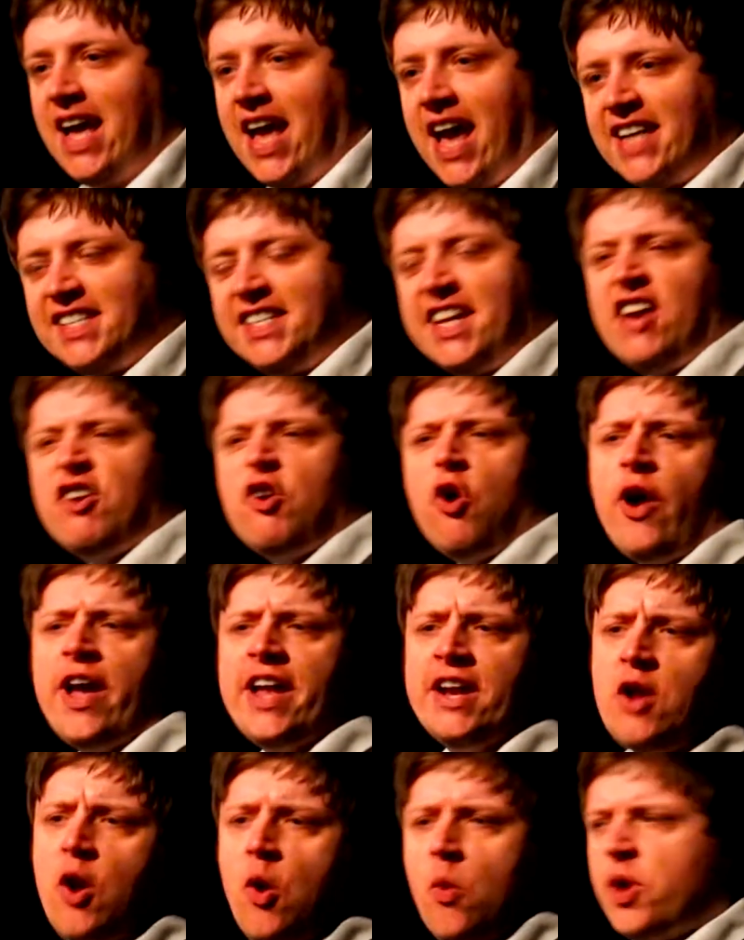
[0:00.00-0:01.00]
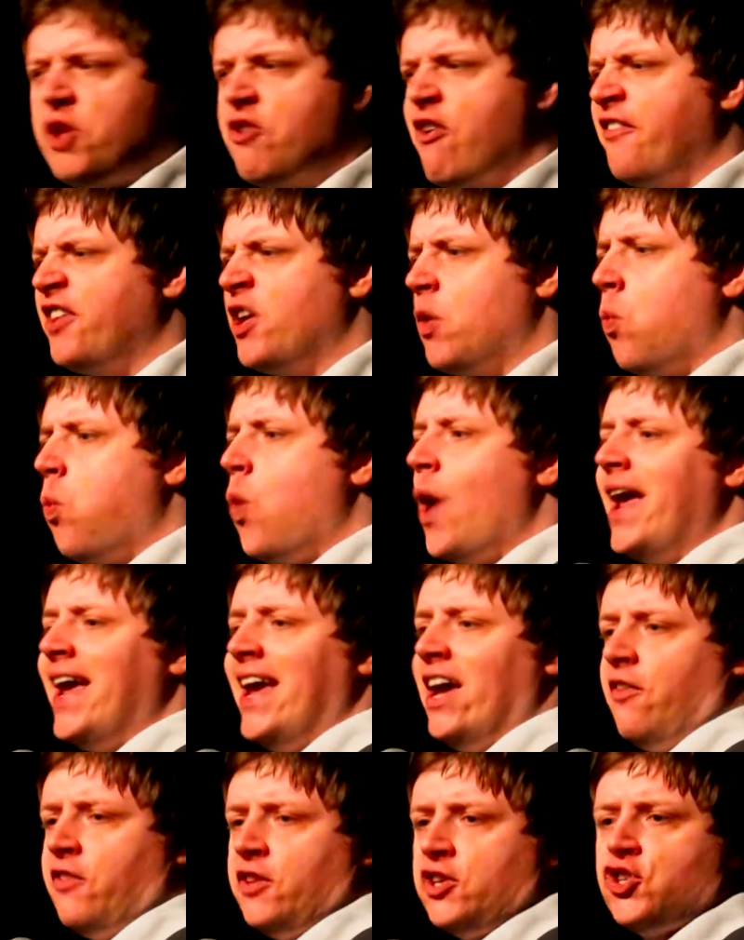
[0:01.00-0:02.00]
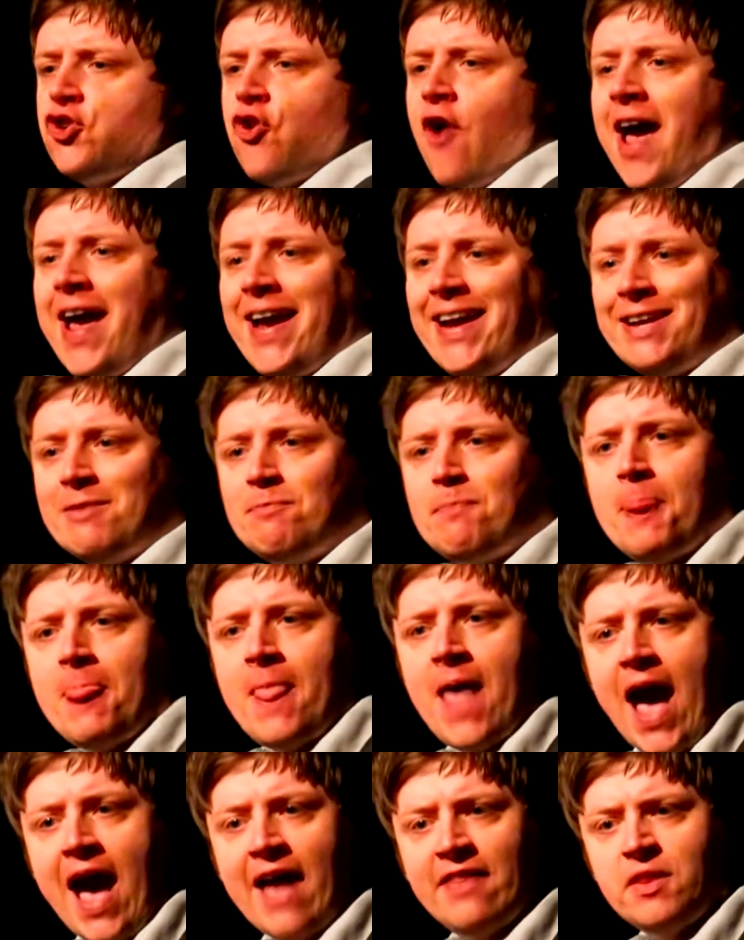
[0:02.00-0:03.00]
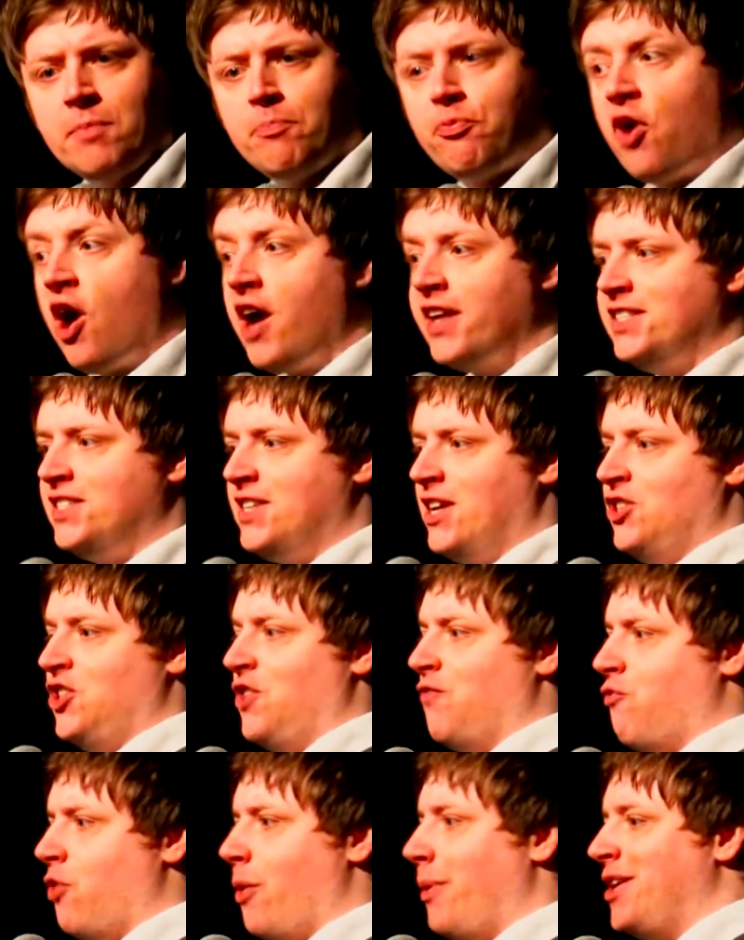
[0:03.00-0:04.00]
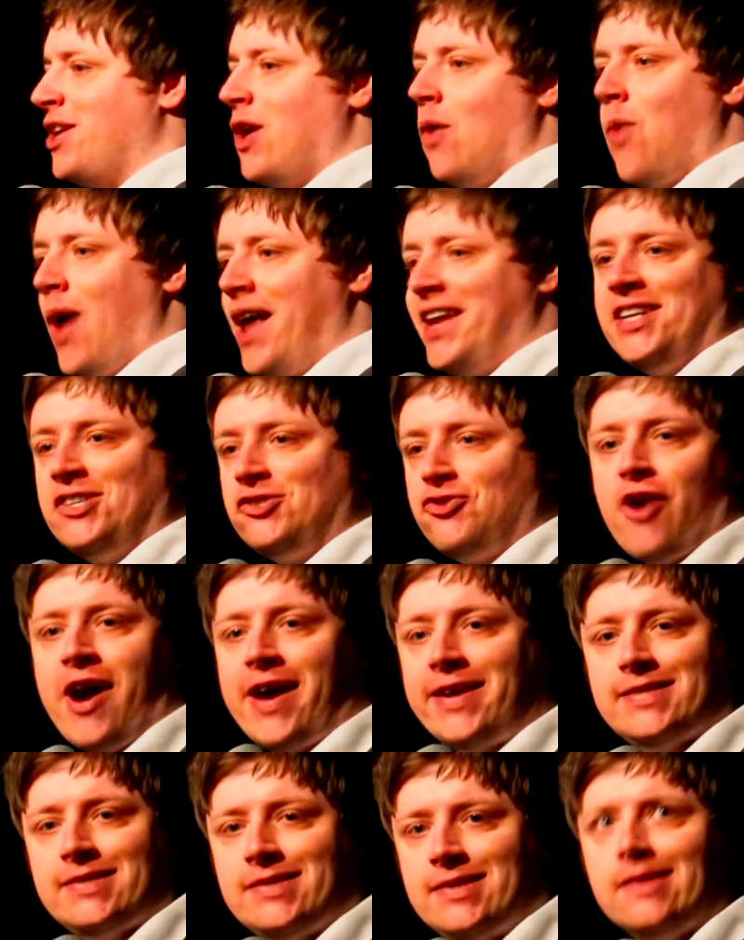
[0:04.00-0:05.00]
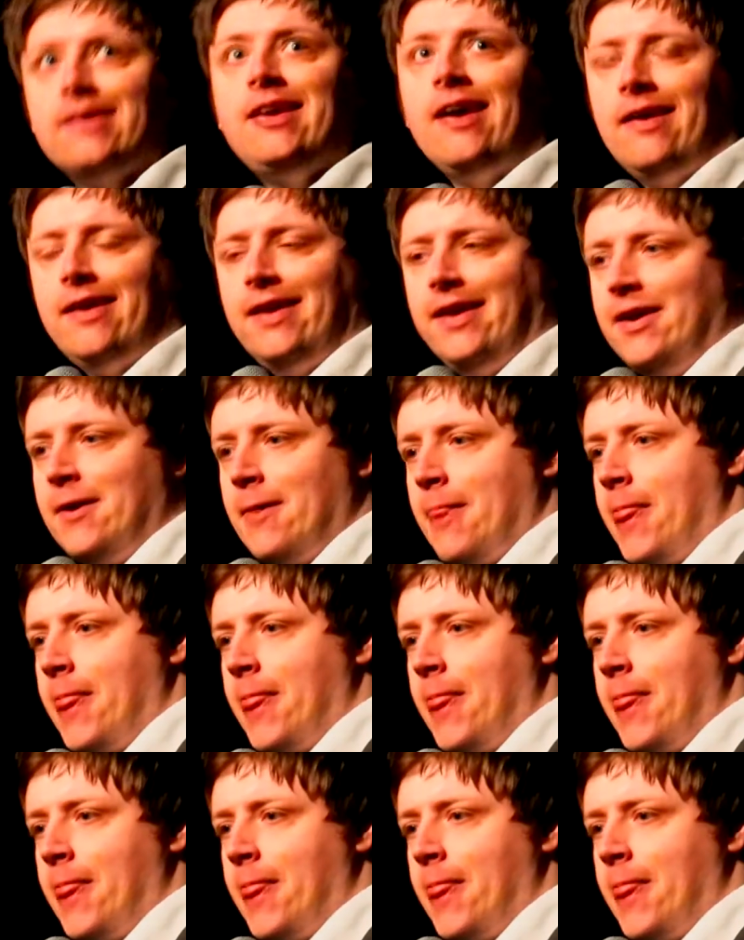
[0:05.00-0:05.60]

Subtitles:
Isn't it annoying when you're having a wee on the train and the bride says you've ruined her wedding dress?